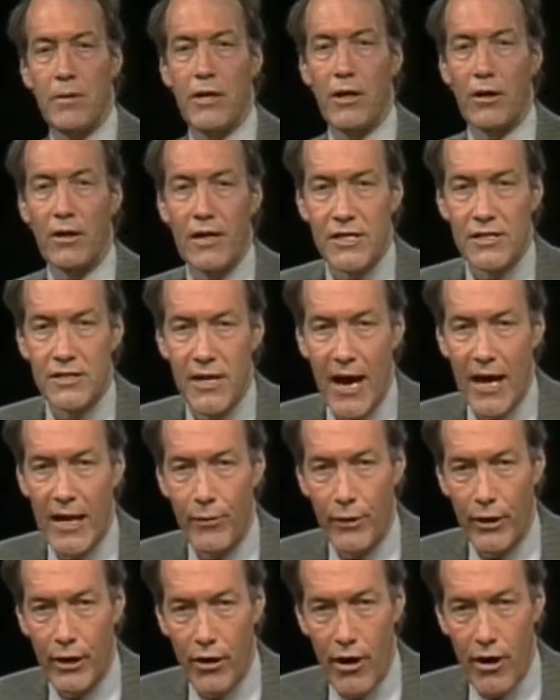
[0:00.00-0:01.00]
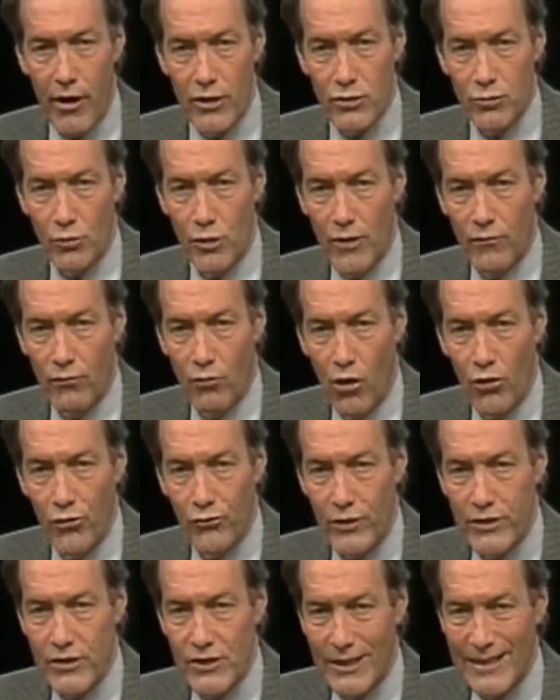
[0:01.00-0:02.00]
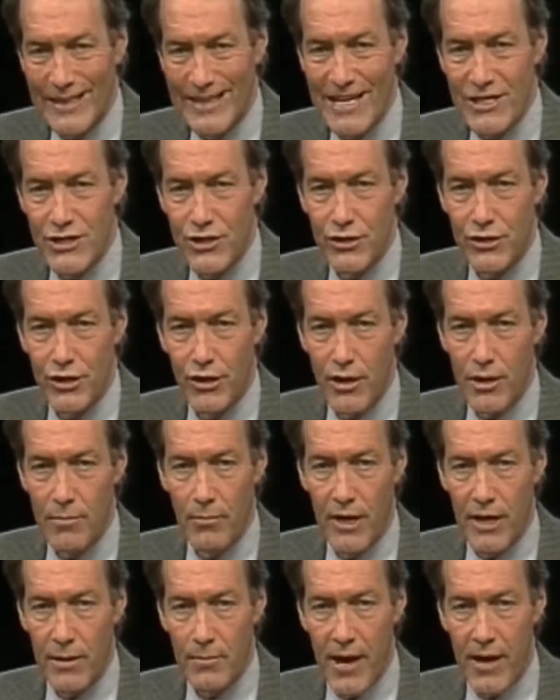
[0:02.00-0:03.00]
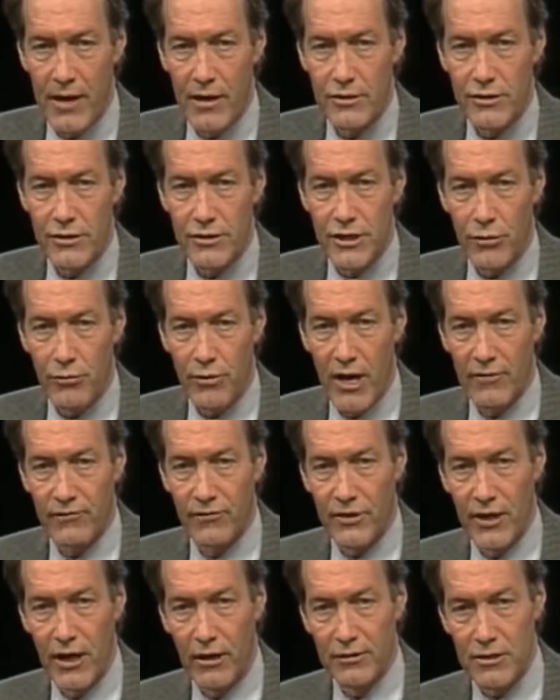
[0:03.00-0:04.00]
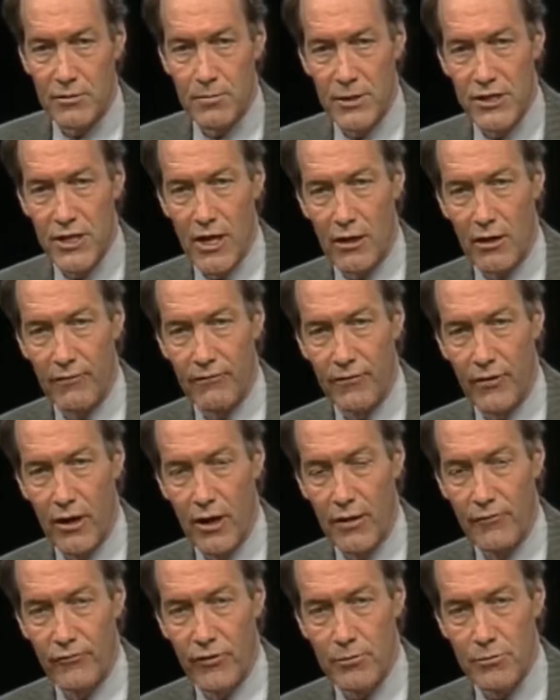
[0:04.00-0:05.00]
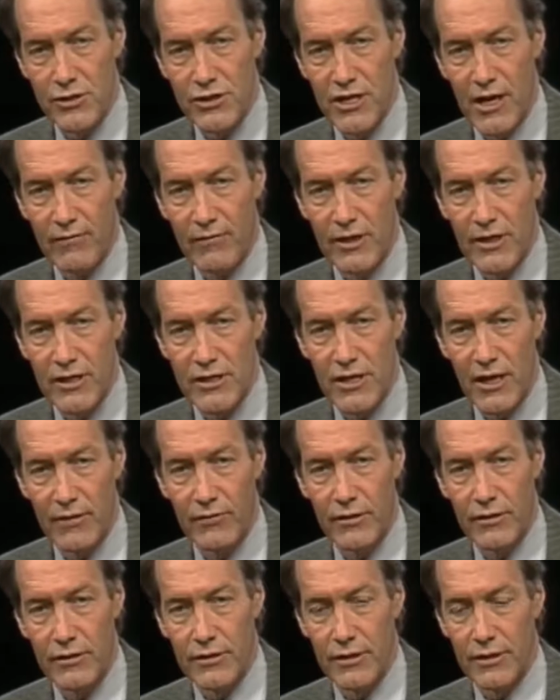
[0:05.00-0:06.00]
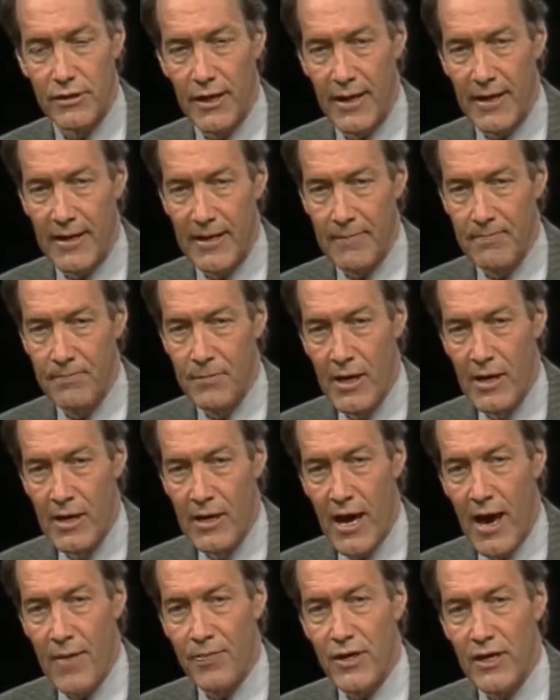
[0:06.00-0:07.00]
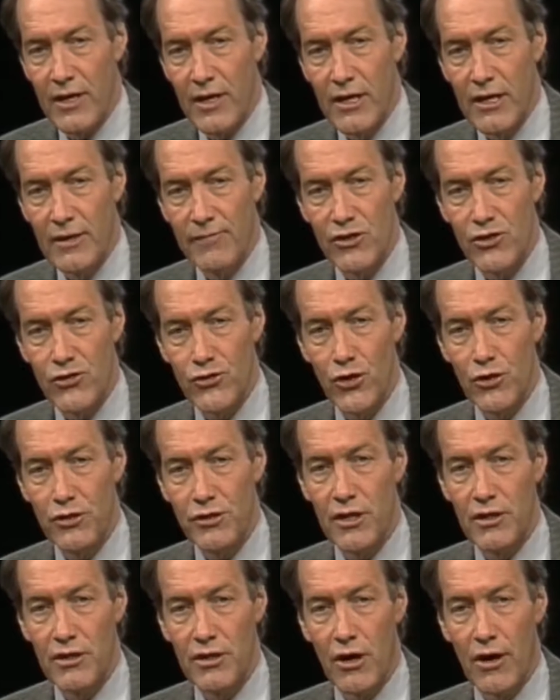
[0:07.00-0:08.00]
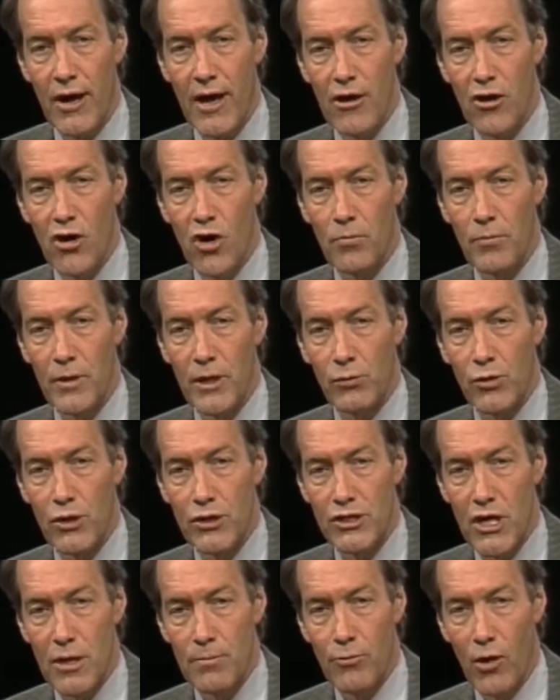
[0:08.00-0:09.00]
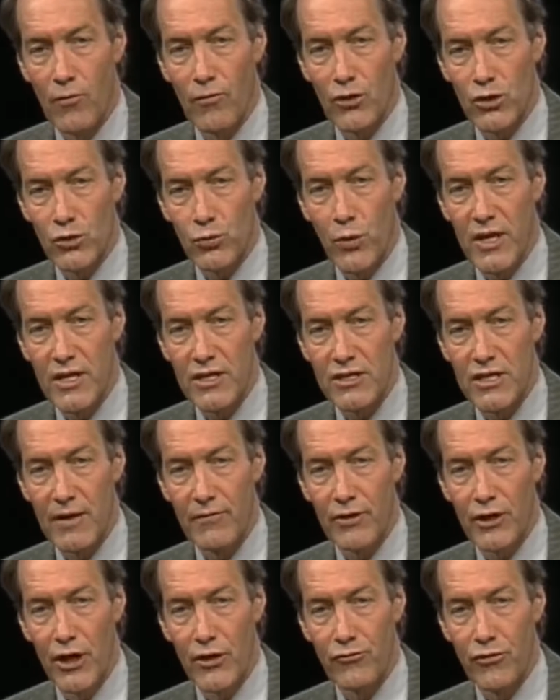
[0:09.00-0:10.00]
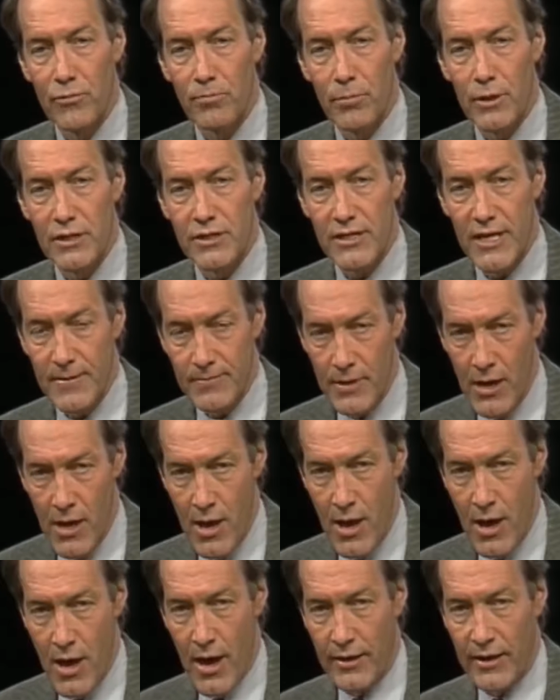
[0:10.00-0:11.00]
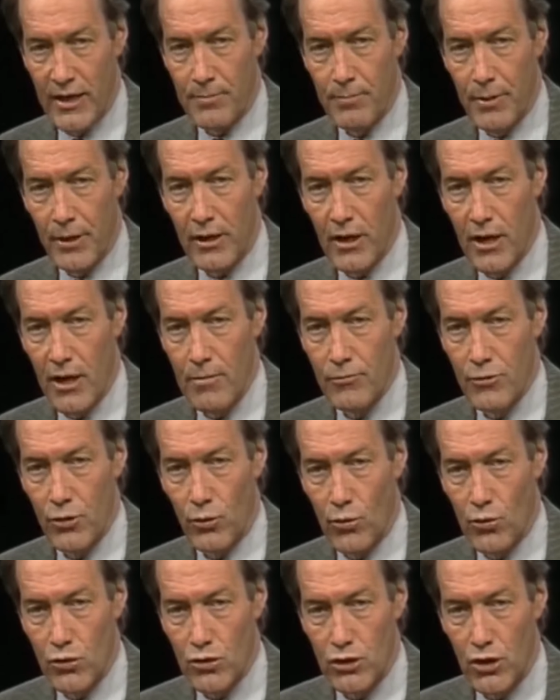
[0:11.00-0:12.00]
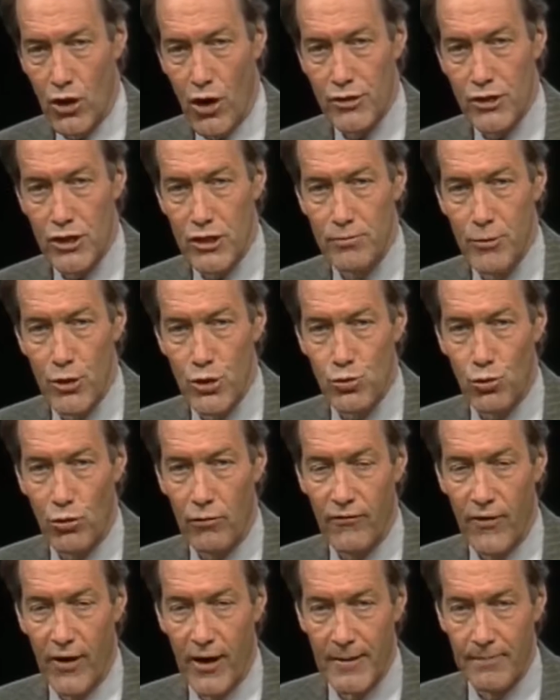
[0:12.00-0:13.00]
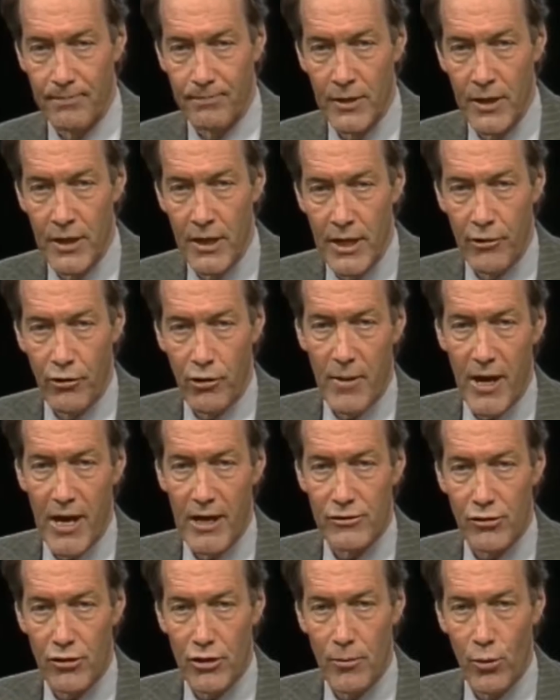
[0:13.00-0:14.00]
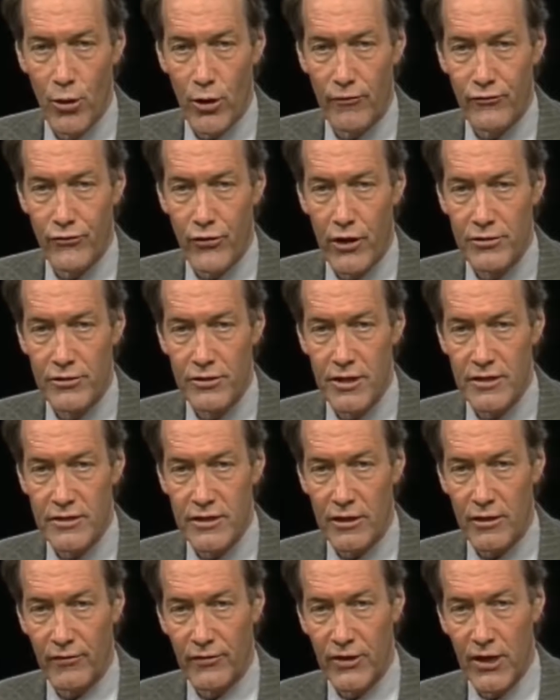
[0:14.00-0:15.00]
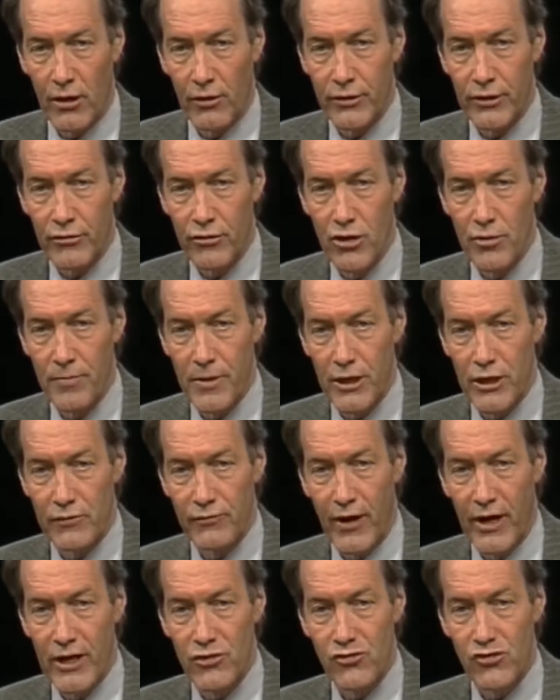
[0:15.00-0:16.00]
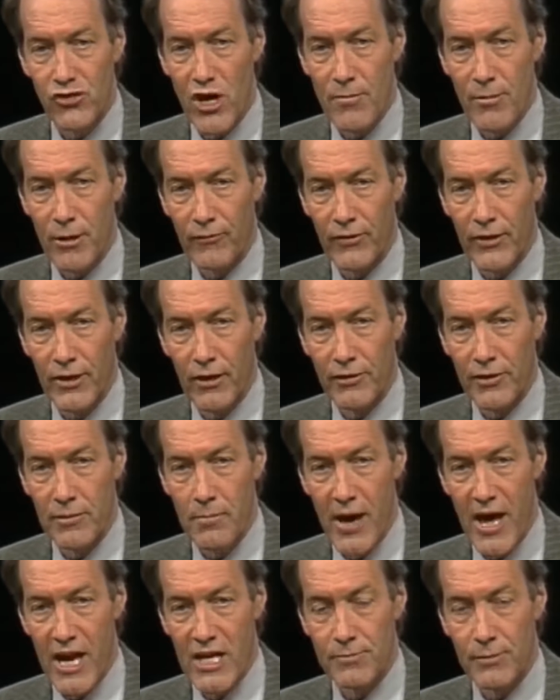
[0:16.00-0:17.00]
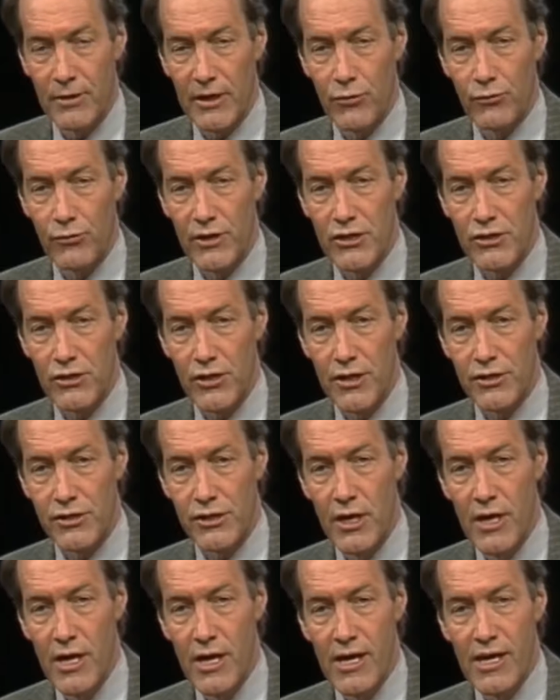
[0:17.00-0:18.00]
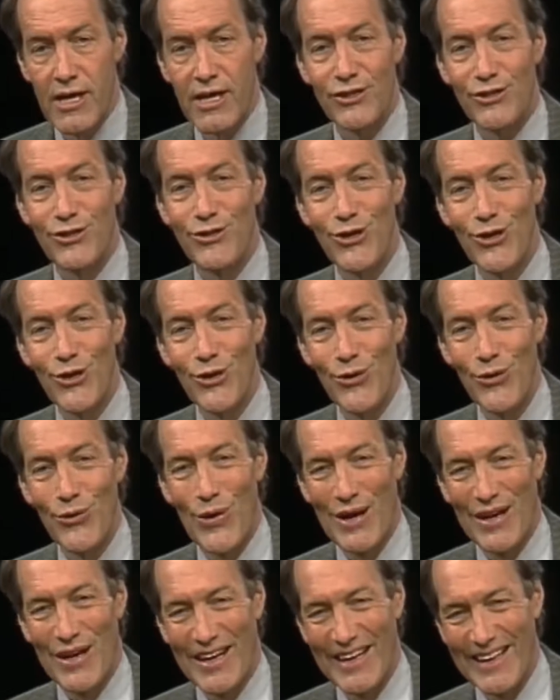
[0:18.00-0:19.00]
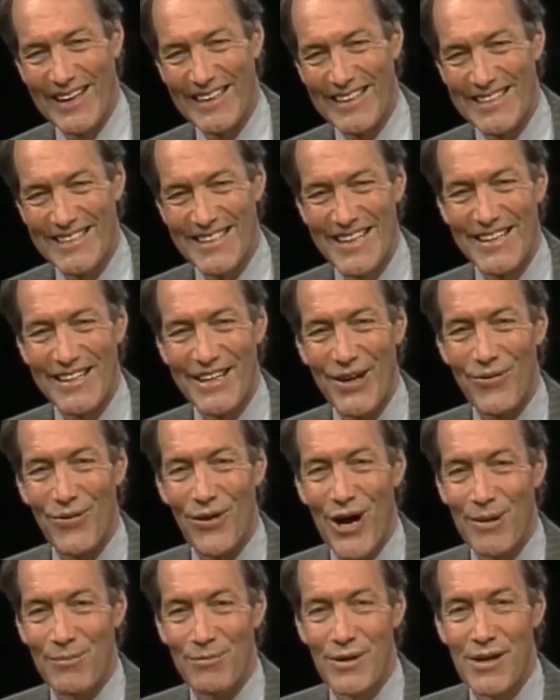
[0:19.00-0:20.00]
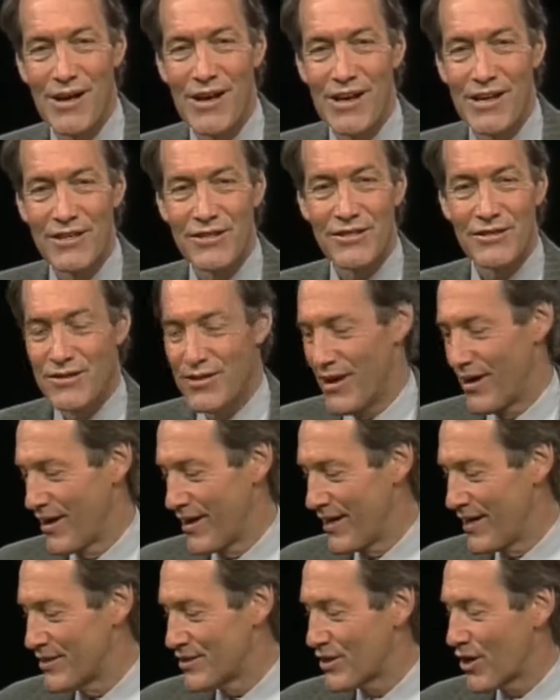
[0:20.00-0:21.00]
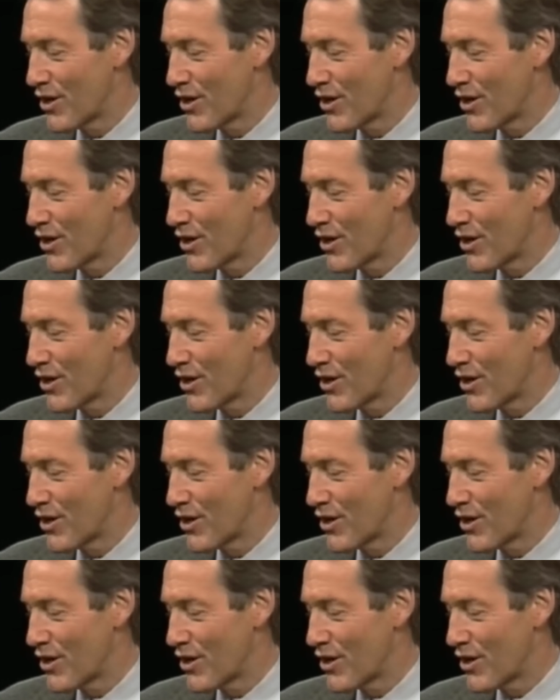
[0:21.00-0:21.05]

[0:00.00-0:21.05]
Peter Lynch is highly regarded as one of Wall Street's legendary money managers. He ran Fidelity's Magellan Fund from 77 to 90. At the end of his 13-year helm, it was up over 2,700% and had become the world's largest mutual fund. He remains on the board of trustees at the Fidelity Group and is vice chairman of Fidelity Management and Research. His new CD-ROM is